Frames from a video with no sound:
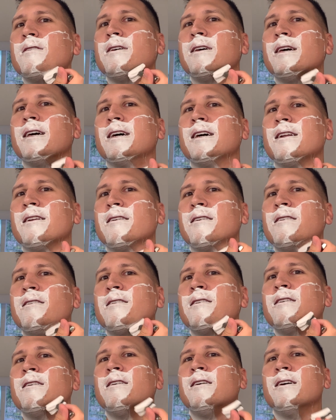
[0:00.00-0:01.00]
And
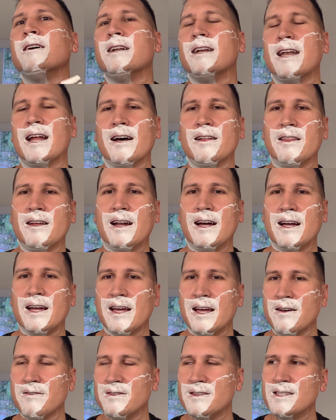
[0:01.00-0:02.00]
now that I
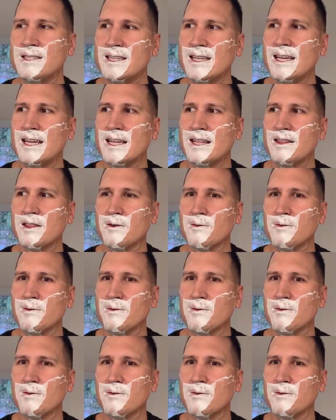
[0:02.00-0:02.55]
have seen